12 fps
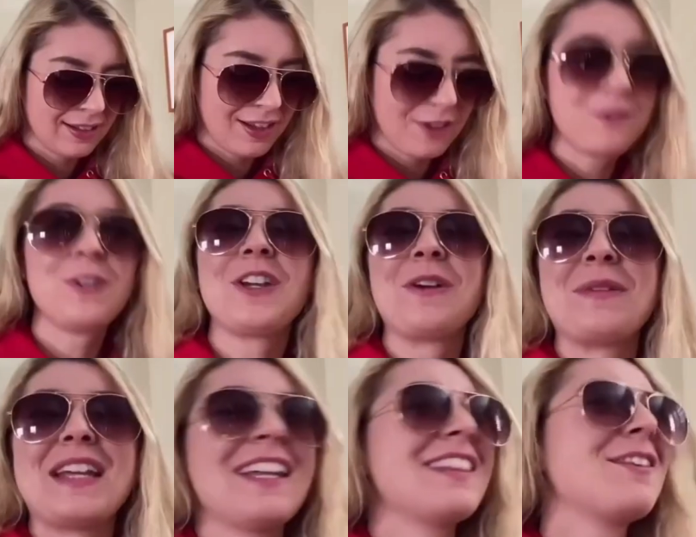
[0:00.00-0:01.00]

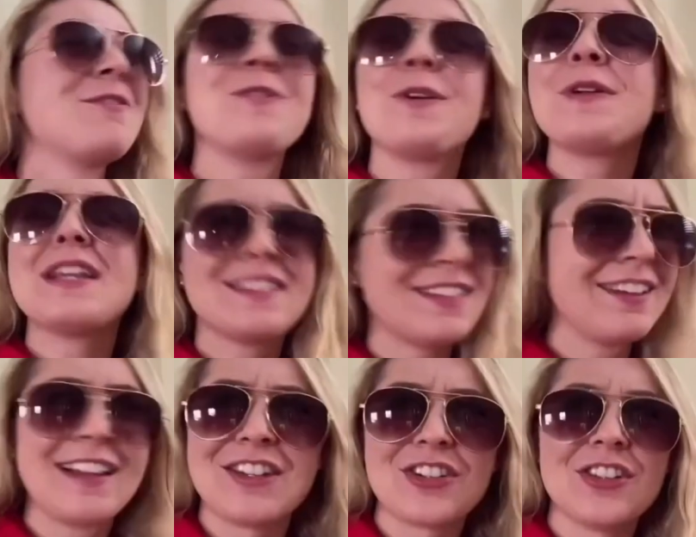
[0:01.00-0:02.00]
Fuyumi, the food is
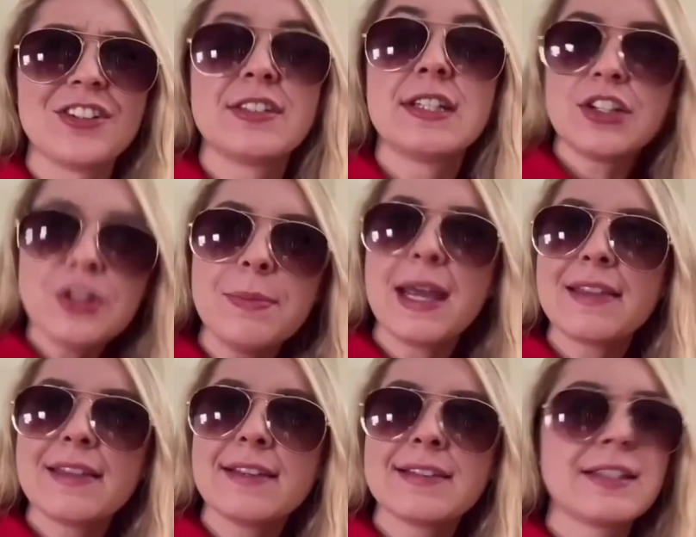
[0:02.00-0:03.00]
delicious. Did you make
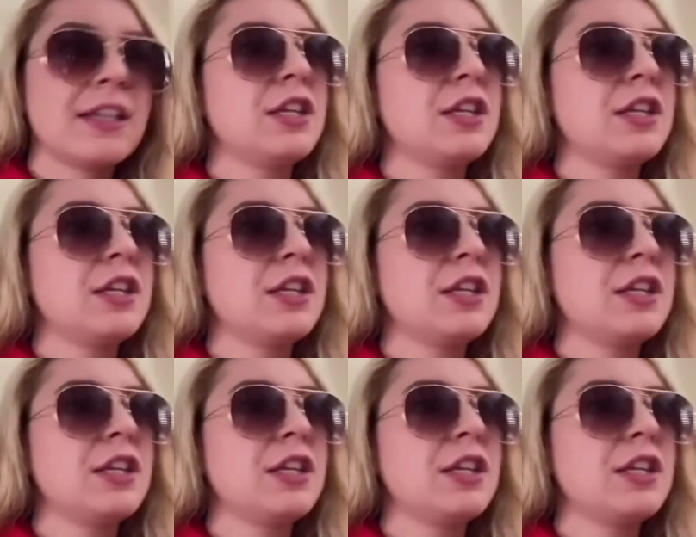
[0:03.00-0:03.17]
this?